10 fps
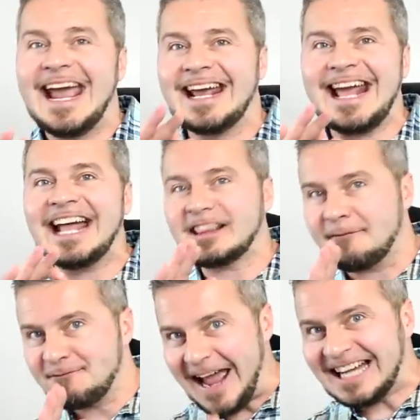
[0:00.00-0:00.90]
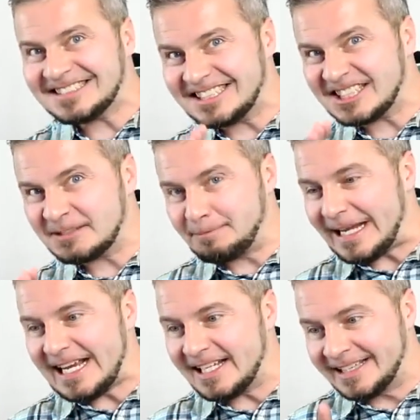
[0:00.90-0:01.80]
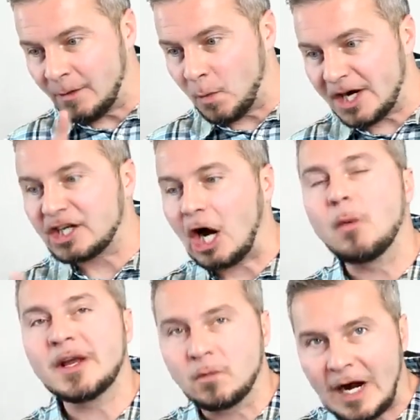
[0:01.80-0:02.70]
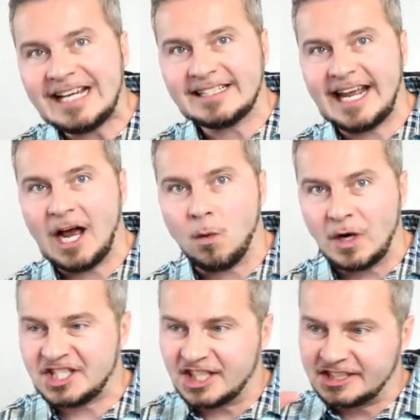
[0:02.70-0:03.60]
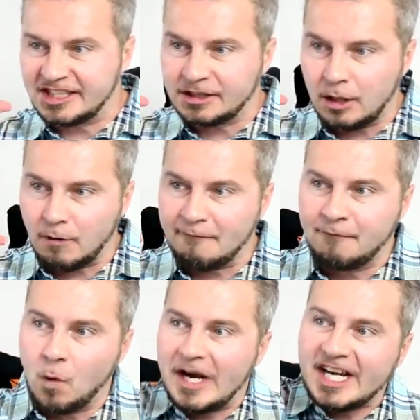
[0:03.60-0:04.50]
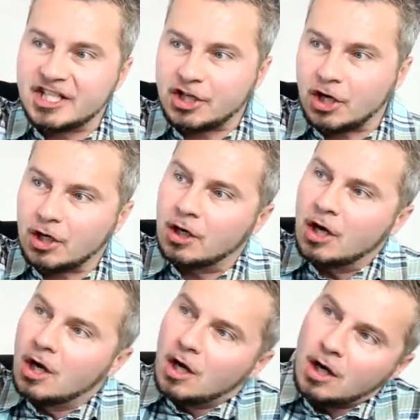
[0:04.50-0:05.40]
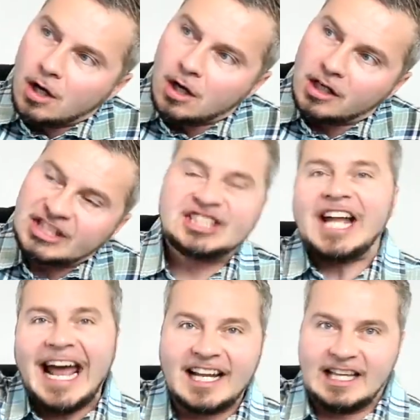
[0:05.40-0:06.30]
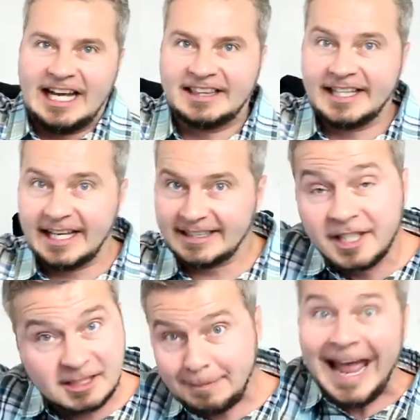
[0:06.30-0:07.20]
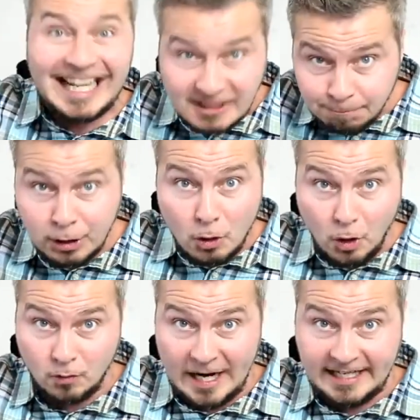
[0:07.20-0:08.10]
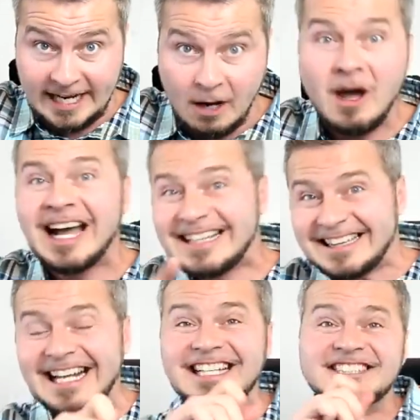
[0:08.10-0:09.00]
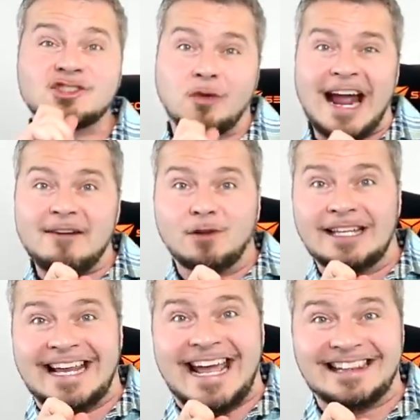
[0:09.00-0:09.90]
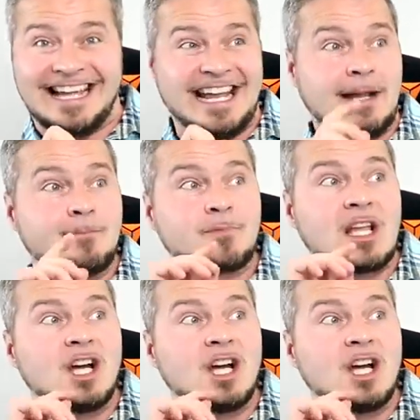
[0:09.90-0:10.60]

And at the fastest speed that we're going right now, which is this little Voyager satellite thing that's past Pluto right now, that thing is traveling at like